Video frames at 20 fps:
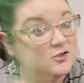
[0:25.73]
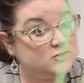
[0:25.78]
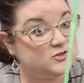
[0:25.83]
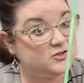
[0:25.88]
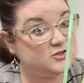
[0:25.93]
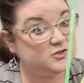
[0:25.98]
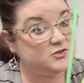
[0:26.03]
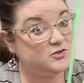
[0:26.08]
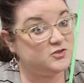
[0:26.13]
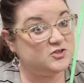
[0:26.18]

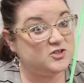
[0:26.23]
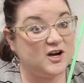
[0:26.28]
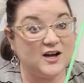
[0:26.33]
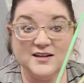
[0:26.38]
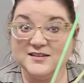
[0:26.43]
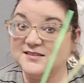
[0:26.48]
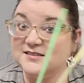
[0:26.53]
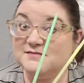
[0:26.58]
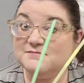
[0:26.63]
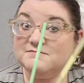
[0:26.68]
2
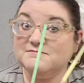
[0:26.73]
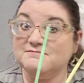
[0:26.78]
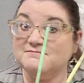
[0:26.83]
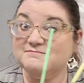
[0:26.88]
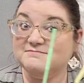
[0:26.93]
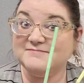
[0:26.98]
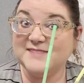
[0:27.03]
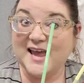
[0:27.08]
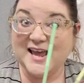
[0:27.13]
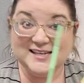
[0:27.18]
straws
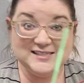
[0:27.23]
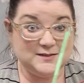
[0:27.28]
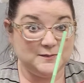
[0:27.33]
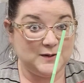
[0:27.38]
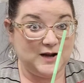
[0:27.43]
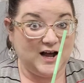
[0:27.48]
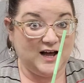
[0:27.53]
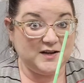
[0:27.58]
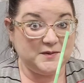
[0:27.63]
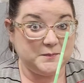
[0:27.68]
and some
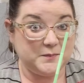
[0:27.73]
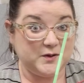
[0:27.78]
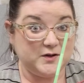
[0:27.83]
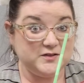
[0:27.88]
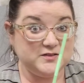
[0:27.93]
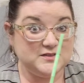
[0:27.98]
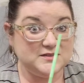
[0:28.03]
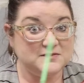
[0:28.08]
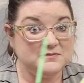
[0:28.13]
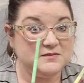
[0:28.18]
cotton
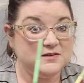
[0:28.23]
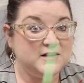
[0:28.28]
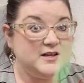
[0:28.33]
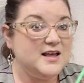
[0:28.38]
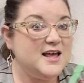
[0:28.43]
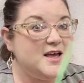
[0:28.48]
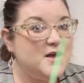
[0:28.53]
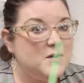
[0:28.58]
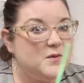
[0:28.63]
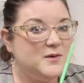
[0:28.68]
balls
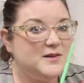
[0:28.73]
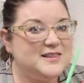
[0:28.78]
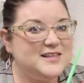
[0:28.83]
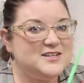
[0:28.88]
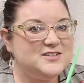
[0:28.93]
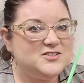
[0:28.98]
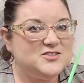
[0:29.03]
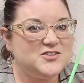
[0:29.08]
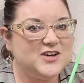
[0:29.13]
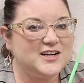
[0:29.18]
with the
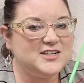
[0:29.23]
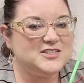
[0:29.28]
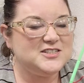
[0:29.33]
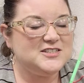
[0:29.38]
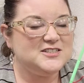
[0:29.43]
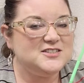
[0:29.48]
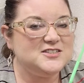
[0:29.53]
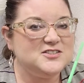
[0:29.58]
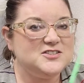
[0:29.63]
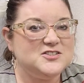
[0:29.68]

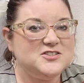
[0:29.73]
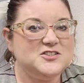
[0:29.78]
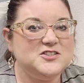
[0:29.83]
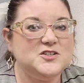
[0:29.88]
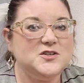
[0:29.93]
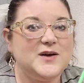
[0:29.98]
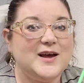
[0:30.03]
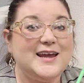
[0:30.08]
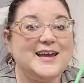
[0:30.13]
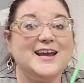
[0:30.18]
instructions to
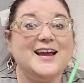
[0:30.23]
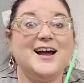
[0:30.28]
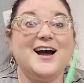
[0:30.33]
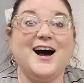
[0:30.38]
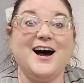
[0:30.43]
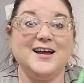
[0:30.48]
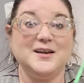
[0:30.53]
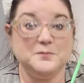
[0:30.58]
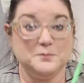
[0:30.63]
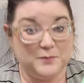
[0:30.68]
do a
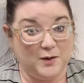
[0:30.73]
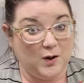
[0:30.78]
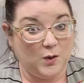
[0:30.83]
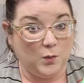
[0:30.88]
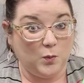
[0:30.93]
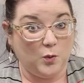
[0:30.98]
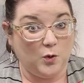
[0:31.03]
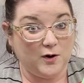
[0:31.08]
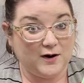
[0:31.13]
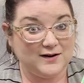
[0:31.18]
cotton ball
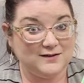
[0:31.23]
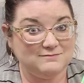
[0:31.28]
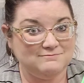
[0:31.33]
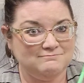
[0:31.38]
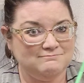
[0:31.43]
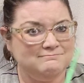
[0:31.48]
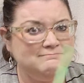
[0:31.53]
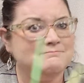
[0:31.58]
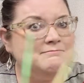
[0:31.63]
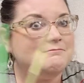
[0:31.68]
war.
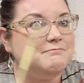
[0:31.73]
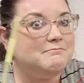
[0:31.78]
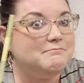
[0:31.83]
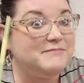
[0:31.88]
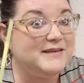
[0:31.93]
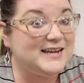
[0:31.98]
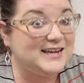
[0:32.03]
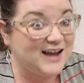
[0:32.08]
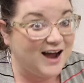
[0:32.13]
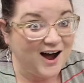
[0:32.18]

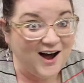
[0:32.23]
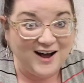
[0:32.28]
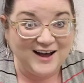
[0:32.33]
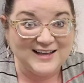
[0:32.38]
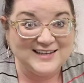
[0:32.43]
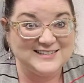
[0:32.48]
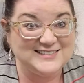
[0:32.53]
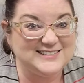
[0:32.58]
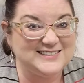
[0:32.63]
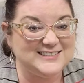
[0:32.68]

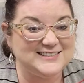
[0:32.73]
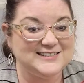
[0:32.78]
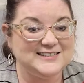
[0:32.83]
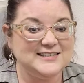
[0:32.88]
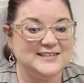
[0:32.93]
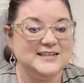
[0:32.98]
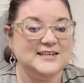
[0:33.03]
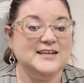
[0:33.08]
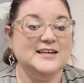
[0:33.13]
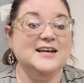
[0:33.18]
Because
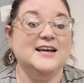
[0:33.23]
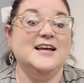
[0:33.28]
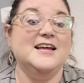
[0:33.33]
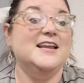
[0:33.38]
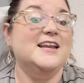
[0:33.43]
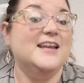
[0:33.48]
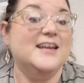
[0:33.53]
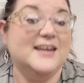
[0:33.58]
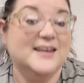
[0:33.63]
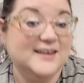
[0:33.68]

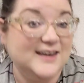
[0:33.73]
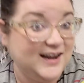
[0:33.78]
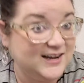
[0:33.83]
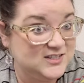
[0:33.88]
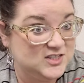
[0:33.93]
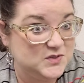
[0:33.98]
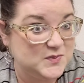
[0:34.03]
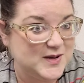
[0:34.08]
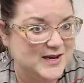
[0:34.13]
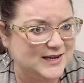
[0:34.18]

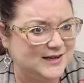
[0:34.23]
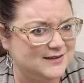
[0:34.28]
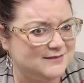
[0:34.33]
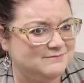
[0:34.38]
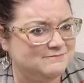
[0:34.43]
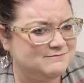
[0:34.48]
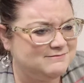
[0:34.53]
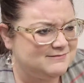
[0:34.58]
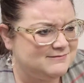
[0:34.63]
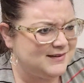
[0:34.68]
next week,
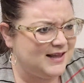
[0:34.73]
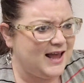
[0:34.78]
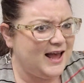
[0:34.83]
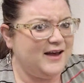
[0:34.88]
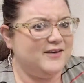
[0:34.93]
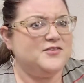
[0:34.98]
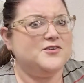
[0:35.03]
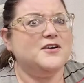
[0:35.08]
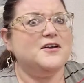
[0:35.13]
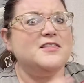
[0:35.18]

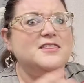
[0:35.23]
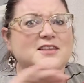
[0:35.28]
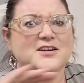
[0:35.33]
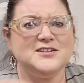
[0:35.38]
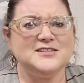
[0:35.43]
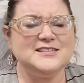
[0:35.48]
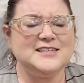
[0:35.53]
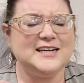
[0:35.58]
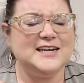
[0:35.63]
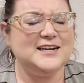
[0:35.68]
after
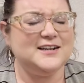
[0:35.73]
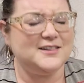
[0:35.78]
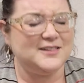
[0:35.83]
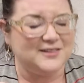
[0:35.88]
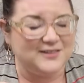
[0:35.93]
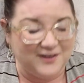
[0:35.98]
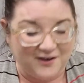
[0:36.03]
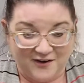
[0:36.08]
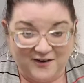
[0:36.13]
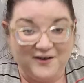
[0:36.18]
13
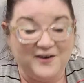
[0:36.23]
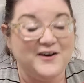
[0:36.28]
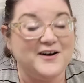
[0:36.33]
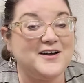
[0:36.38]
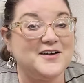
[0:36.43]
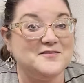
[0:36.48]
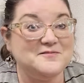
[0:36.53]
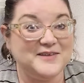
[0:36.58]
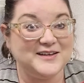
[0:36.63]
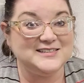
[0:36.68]
long
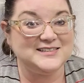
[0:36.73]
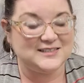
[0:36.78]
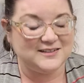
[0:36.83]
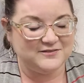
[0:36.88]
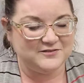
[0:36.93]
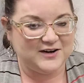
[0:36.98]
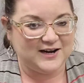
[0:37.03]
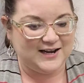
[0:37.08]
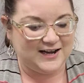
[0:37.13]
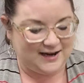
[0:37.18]
months of
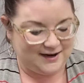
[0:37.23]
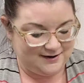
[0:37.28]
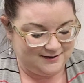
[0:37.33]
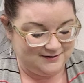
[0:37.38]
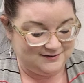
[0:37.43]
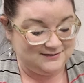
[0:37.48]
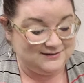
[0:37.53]
waiting,